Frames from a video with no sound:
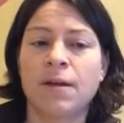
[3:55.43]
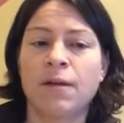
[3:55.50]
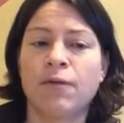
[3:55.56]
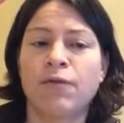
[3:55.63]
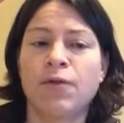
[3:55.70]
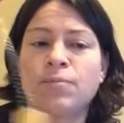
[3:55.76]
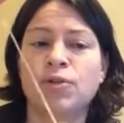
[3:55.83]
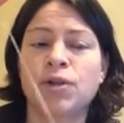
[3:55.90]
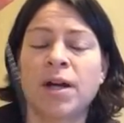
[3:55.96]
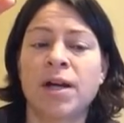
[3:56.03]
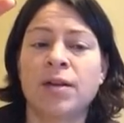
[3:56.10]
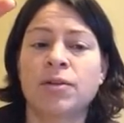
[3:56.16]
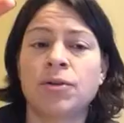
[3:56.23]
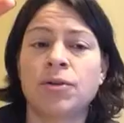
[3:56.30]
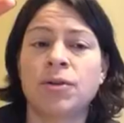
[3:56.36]
from
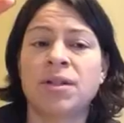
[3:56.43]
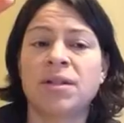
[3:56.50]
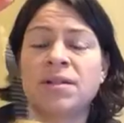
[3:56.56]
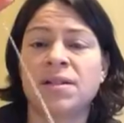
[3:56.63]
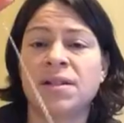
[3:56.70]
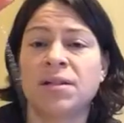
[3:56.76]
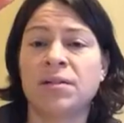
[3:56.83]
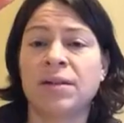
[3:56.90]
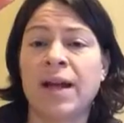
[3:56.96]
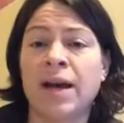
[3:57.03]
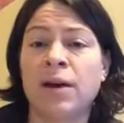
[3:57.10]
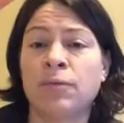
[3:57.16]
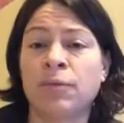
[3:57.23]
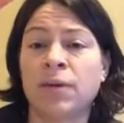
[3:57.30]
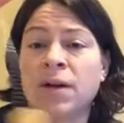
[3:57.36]
childhood until
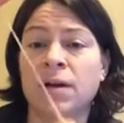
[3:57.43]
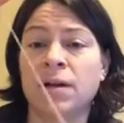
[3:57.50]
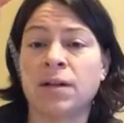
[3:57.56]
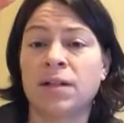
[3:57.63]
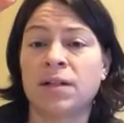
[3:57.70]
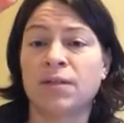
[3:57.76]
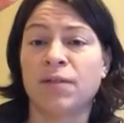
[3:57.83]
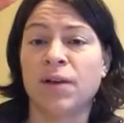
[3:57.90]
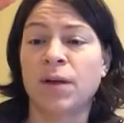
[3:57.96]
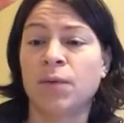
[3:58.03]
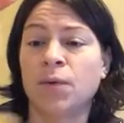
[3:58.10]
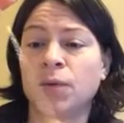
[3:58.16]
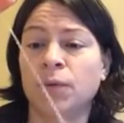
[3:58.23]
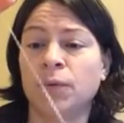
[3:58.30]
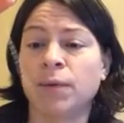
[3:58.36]
now, regardless of how
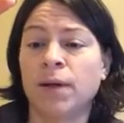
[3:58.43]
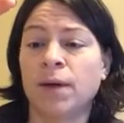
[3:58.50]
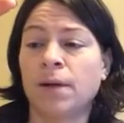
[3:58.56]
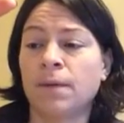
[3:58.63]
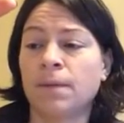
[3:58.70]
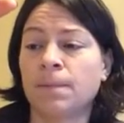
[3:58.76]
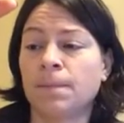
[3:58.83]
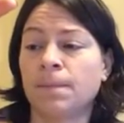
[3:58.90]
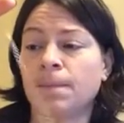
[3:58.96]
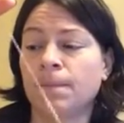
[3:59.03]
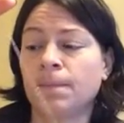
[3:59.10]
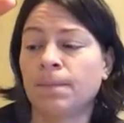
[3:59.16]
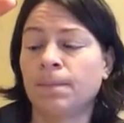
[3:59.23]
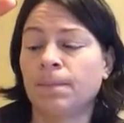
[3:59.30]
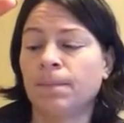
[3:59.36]
old we are.
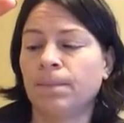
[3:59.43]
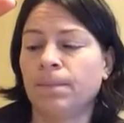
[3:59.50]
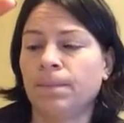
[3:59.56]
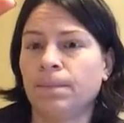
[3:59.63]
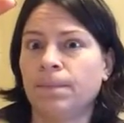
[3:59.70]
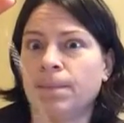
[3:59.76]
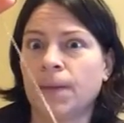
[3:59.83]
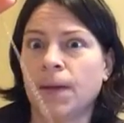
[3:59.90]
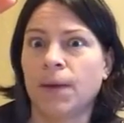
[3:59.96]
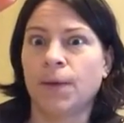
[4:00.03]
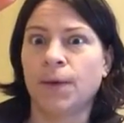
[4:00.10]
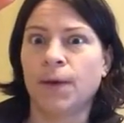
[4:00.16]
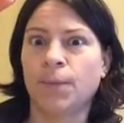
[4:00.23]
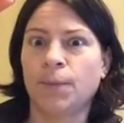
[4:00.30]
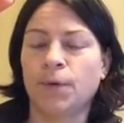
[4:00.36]

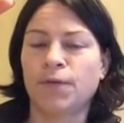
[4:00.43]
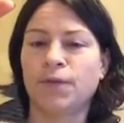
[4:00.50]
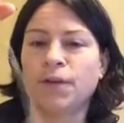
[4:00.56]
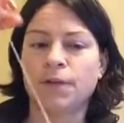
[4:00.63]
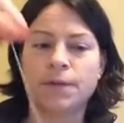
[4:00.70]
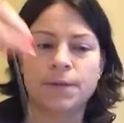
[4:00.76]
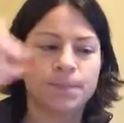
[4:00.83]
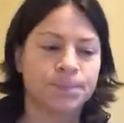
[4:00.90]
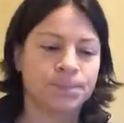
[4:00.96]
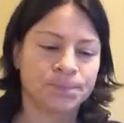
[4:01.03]
Okay, perfect.